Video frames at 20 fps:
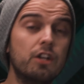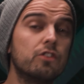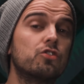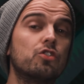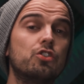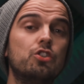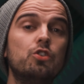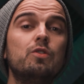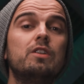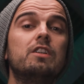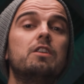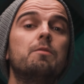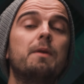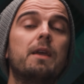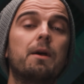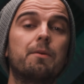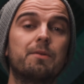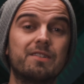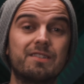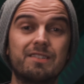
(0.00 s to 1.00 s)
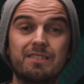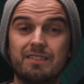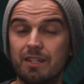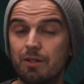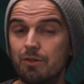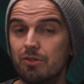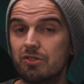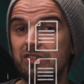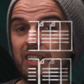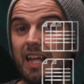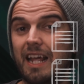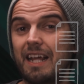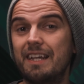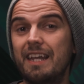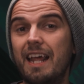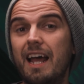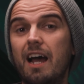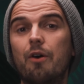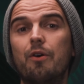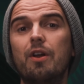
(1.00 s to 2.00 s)
So you need to be able to still
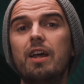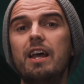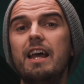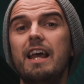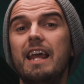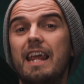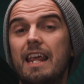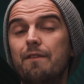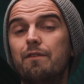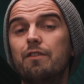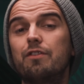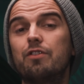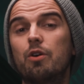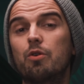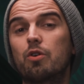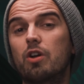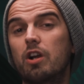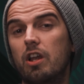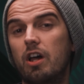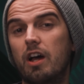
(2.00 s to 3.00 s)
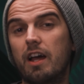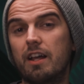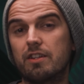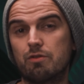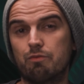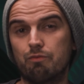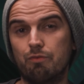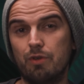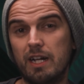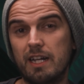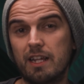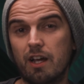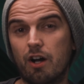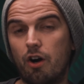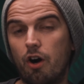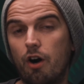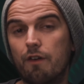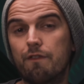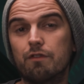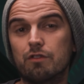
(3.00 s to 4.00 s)
stand out, even though clients really
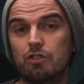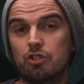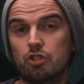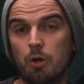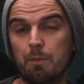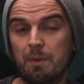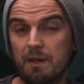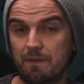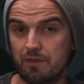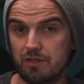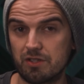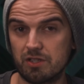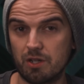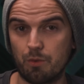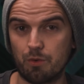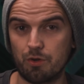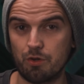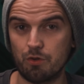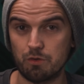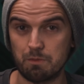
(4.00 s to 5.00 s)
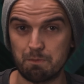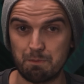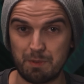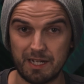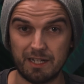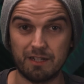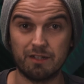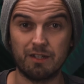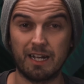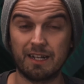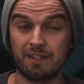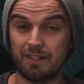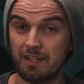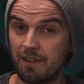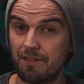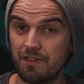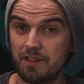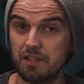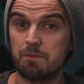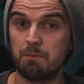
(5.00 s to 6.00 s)
are often shopping for someone who's been and
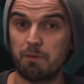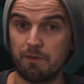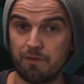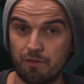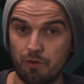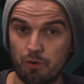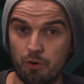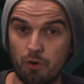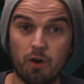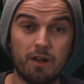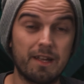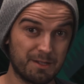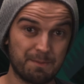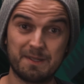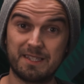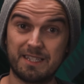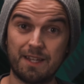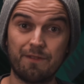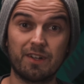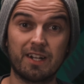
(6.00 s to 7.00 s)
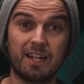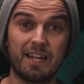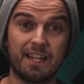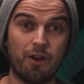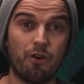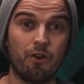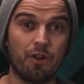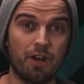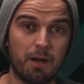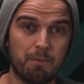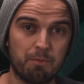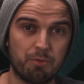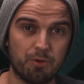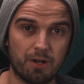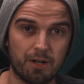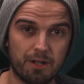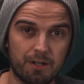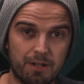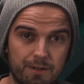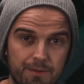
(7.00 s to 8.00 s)
done this before, specifically on
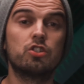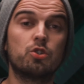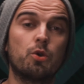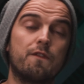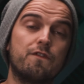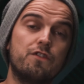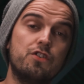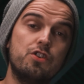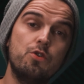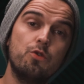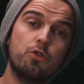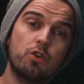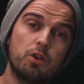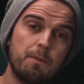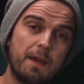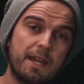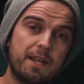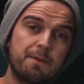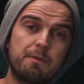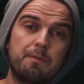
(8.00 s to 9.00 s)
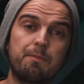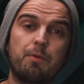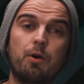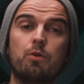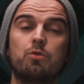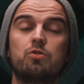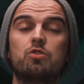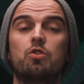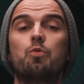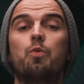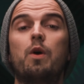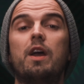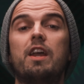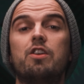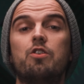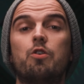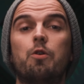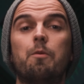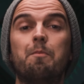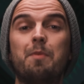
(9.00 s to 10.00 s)
Upwork. So if you can make a proposal where
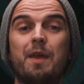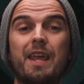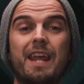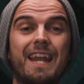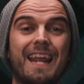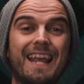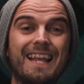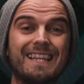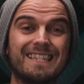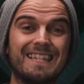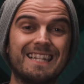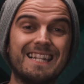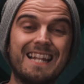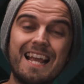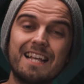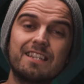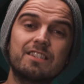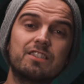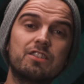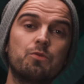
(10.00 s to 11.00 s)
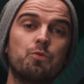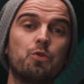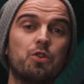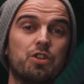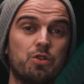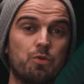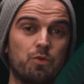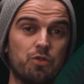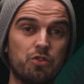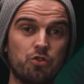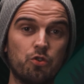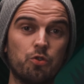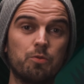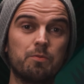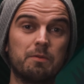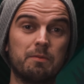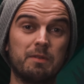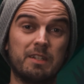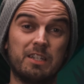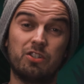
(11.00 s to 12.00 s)
your bid is less than what you would
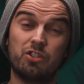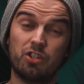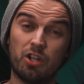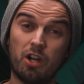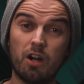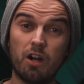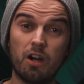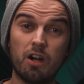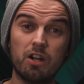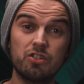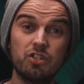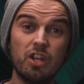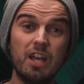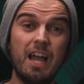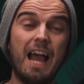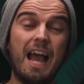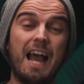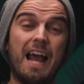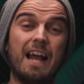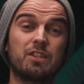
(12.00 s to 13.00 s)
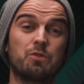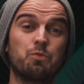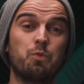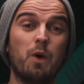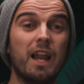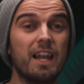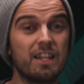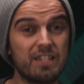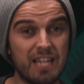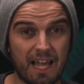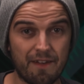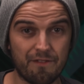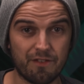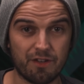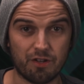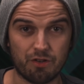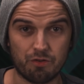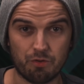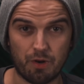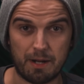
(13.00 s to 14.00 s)
normally charge, as well as
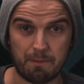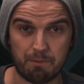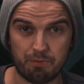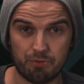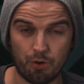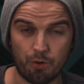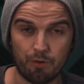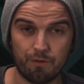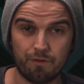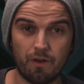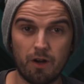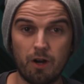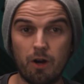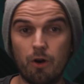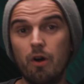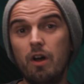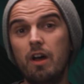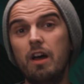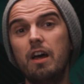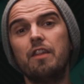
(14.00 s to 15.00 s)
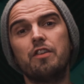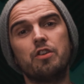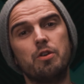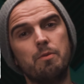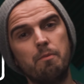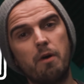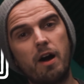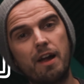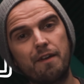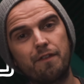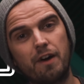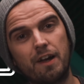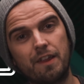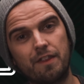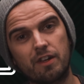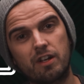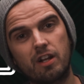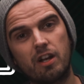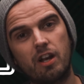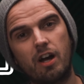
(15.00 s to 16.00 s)
having a great profile, you might
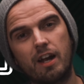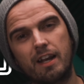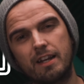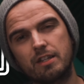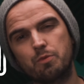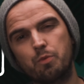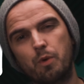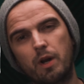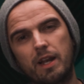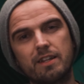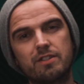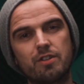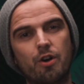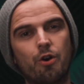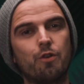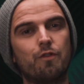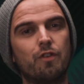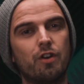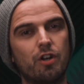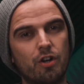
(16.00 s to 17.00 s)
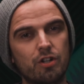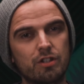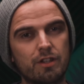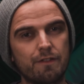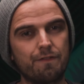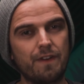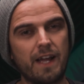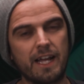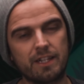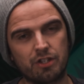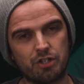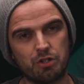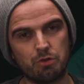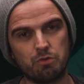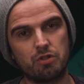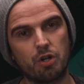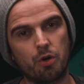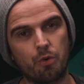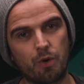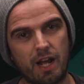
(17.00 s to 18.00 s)
find that the client is willing to overlook the fact that you
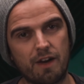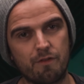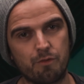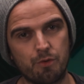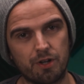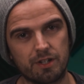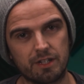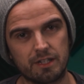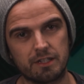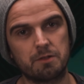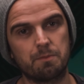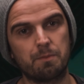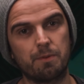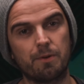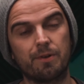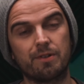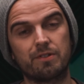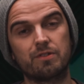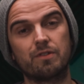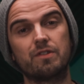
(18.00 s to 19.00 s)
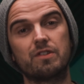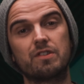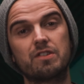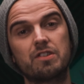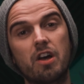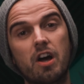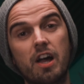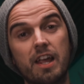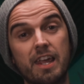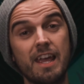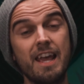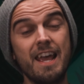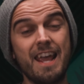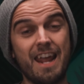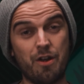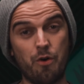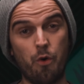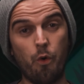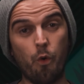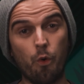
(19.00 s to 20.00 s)
don't have work experience on the site
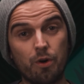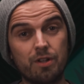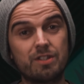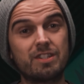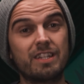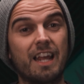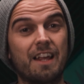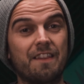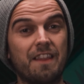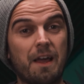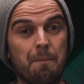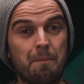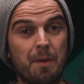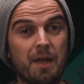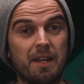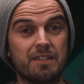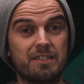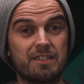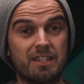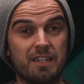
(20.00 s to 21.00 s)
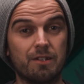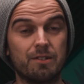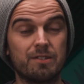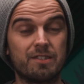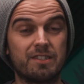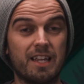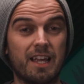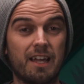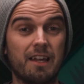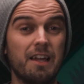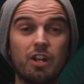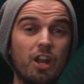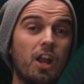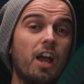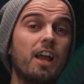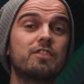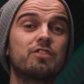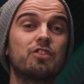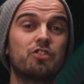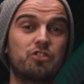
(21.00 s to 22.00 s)
in order to get that better skill set.
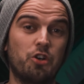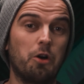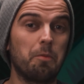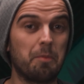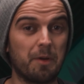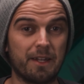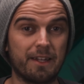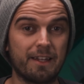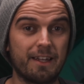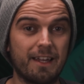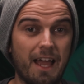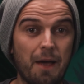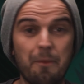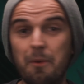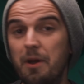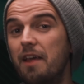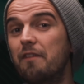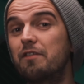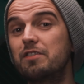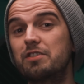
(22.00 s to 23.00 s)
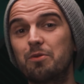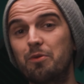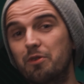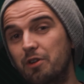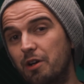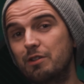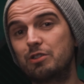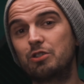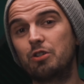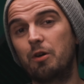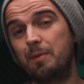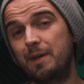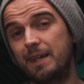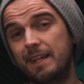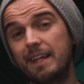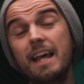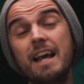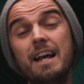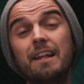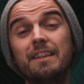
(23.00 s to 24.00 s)
Clients are shopping, and whenever someone goes
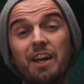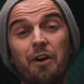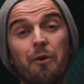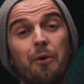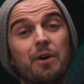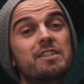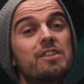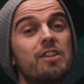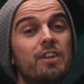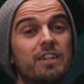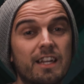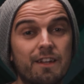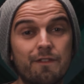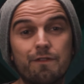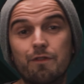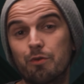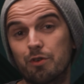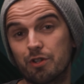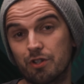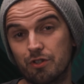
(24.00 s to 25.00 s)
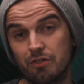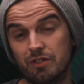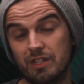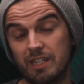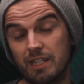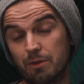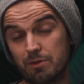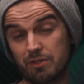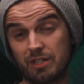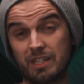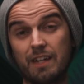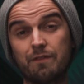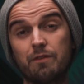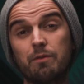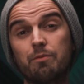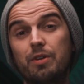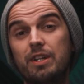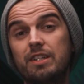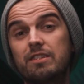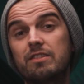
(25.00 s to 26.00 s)
shopping, they're always looking for a good deal. So give
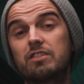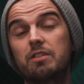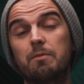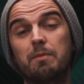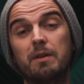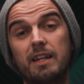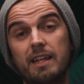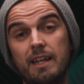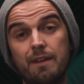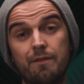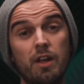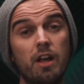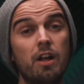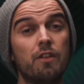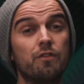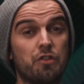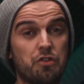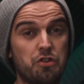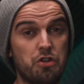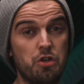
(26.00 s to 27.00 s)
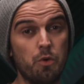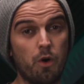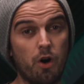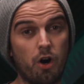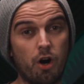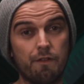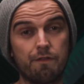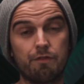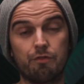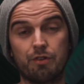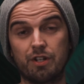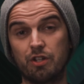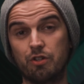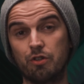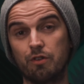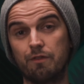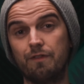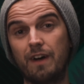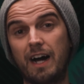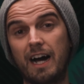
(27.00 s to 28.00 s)
them reasons to believe that you are offering
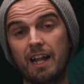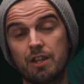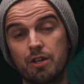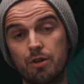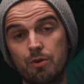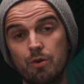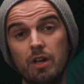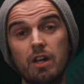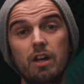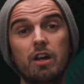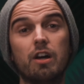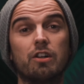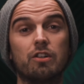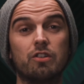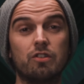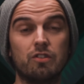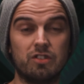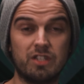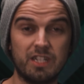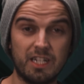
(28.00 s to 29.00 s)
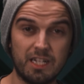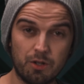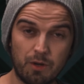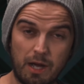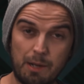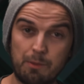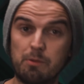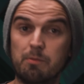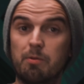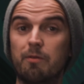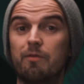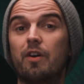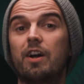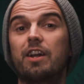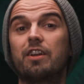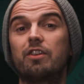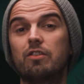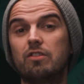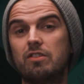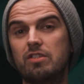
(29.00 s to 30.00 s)
good value, a good deal, and will
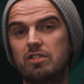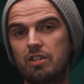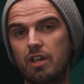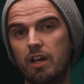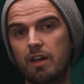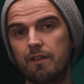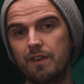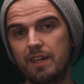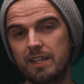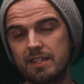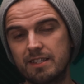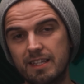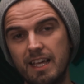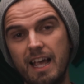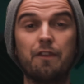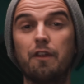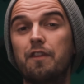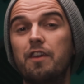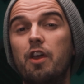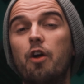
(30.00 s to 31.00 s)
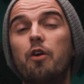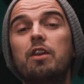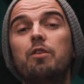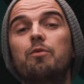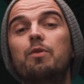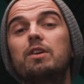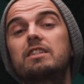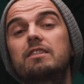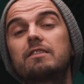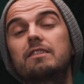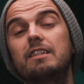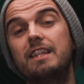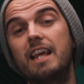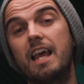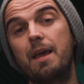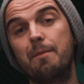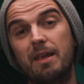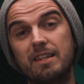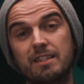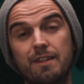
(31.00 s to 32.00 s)
provide a good service, and that the only risk to
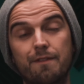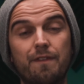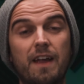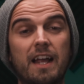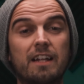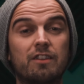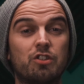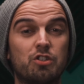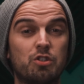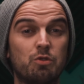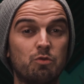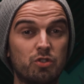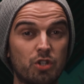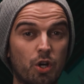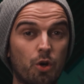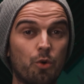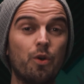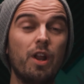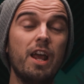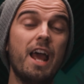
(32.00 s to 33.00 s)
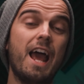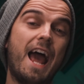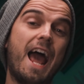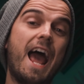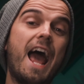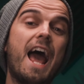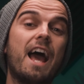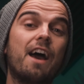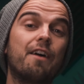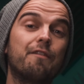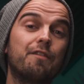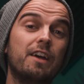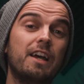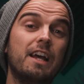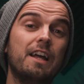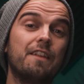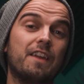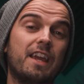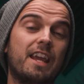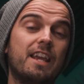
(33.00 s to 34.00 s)
them is the fact that you don't have
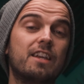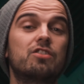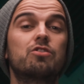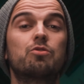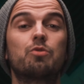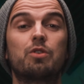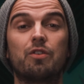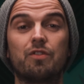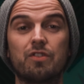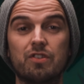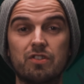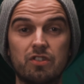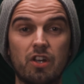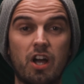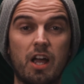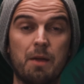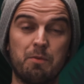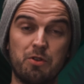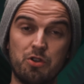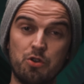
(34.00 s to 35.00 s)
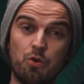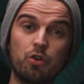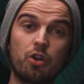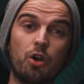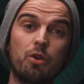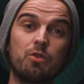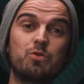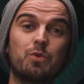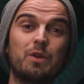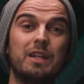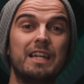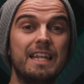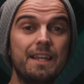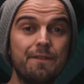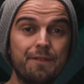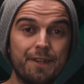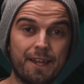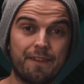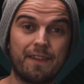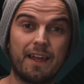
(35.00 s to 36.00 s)
the history on the site, but you're going to
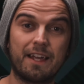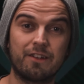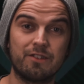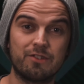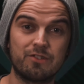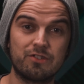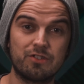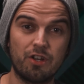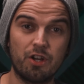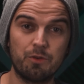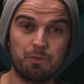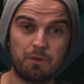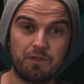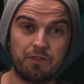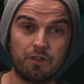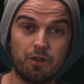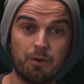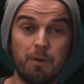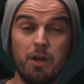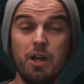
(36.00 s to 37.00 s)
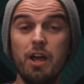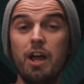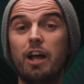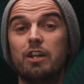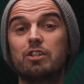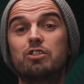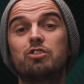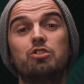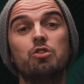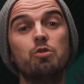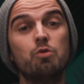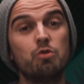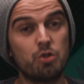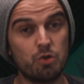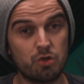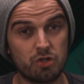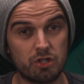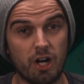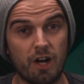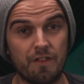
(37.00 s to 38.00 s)
alleviate that concern with them as soon as
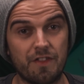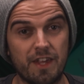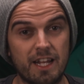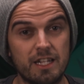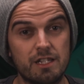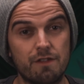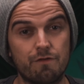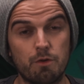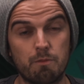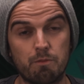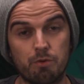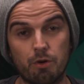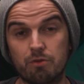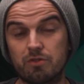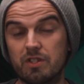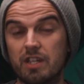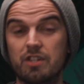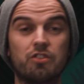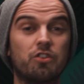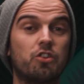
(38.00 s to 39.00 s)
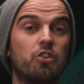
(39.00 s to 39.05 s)
you start the interview process.